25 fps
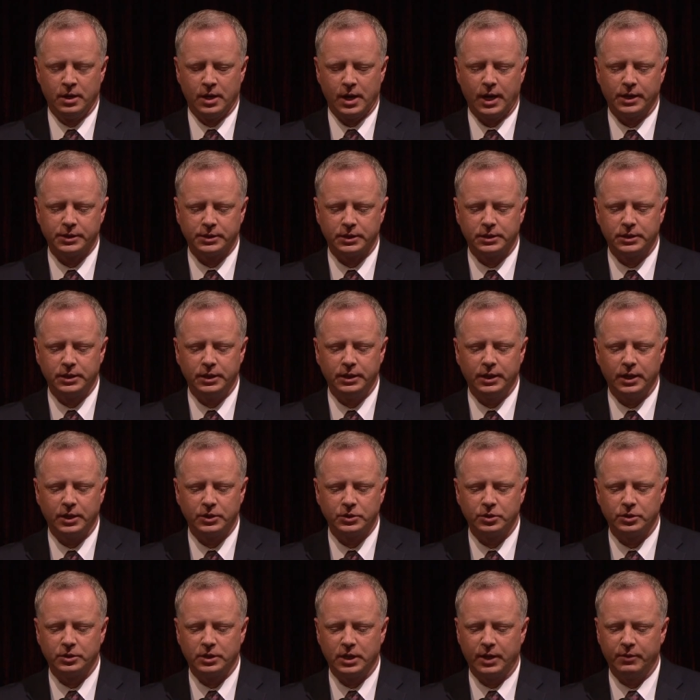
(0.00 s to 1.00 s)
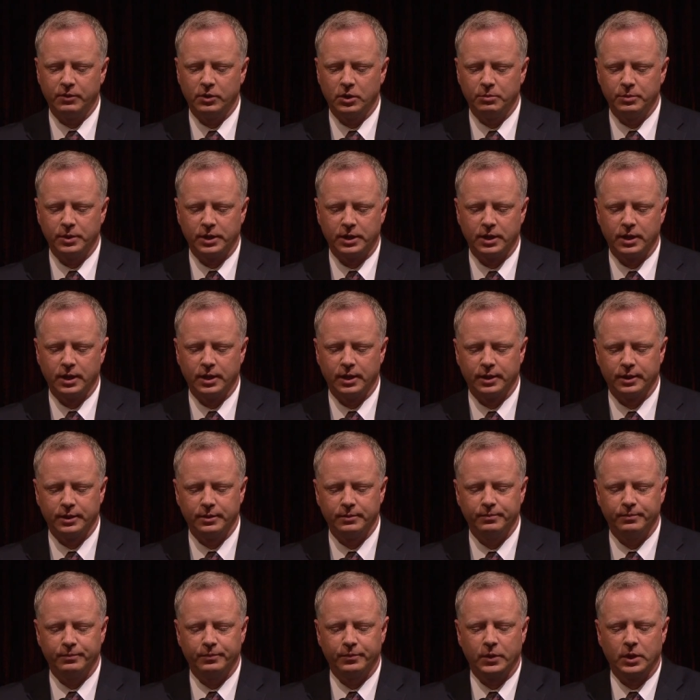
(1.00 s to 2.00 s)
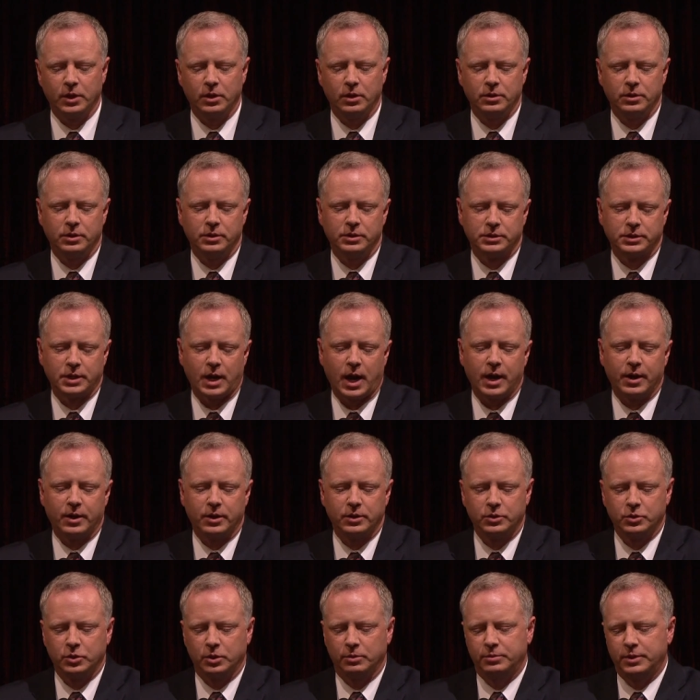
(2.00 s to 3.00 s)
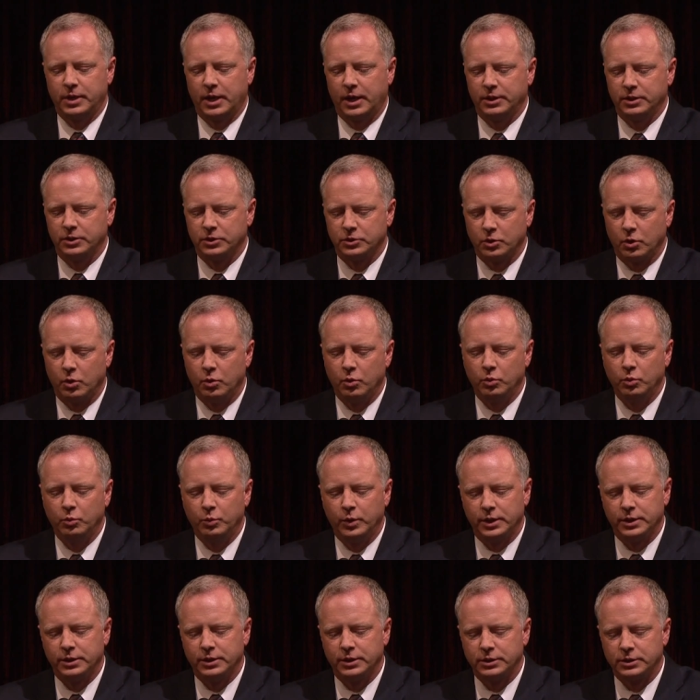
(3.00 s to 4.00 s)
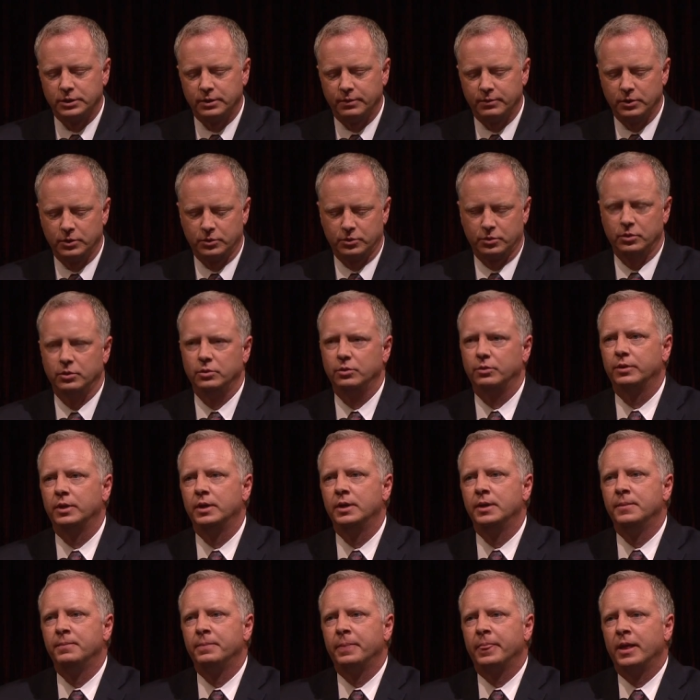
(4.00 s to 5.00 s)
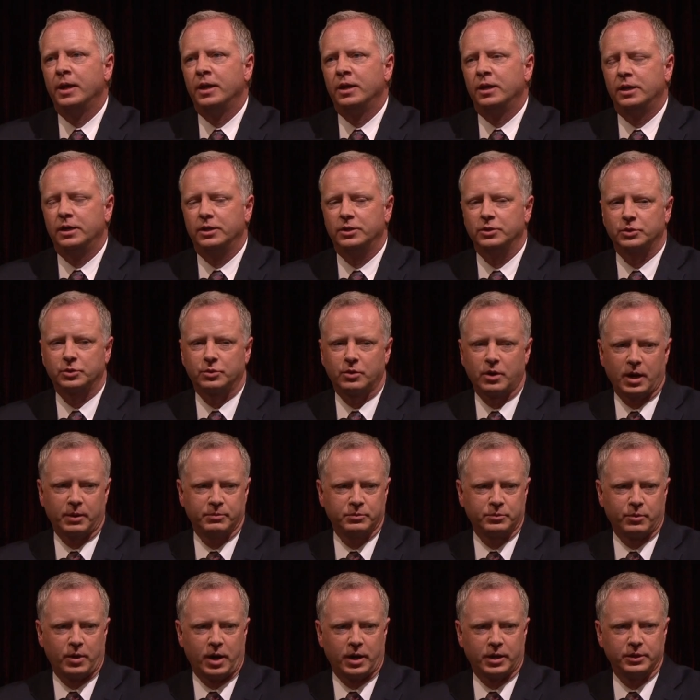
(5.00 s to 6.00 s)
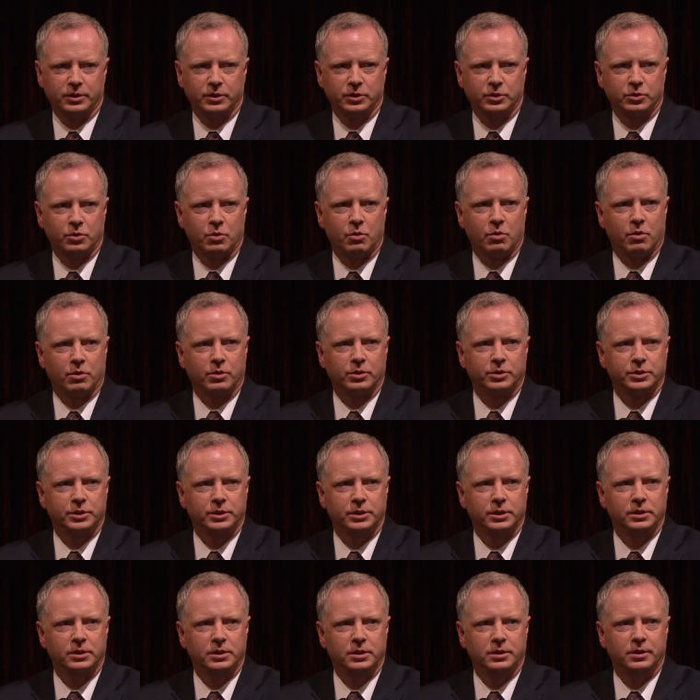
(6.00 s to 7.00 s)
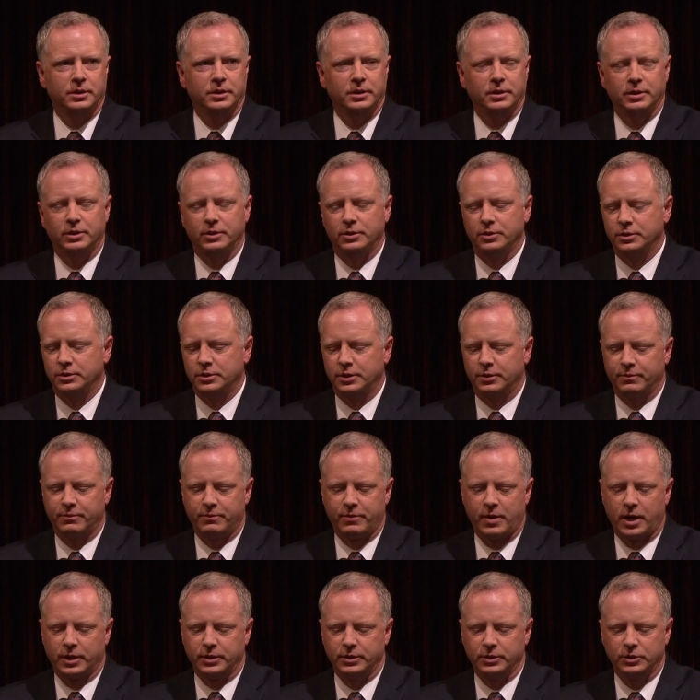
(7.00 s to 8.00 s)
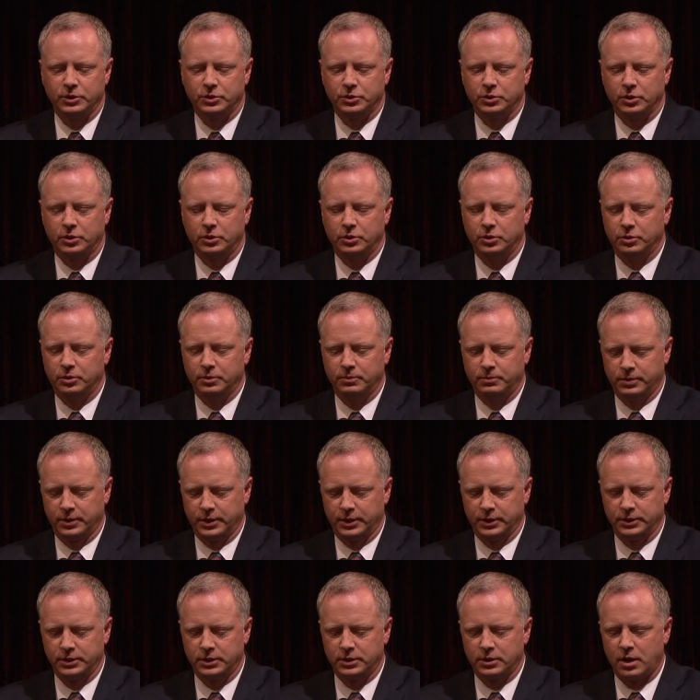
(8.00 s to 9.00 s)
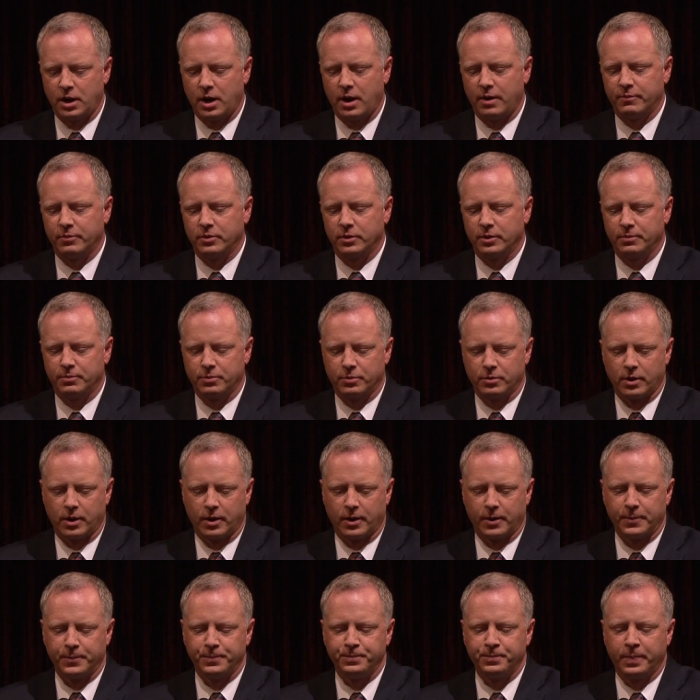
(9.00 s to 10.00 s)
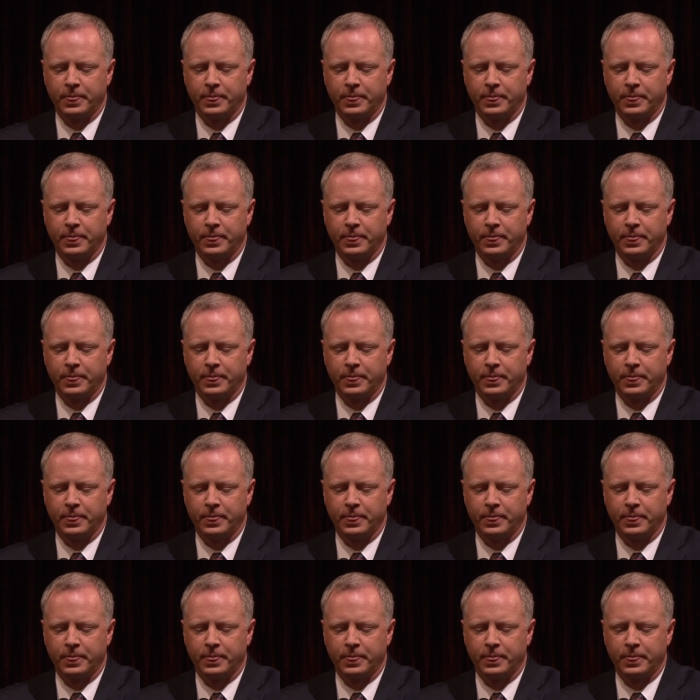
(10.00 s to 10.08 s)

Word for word: As a teenager, David O. McKay desired to obtain his own witness of the truth. He describes riding his horse into the hills and finding a secluded place to offer a prayer,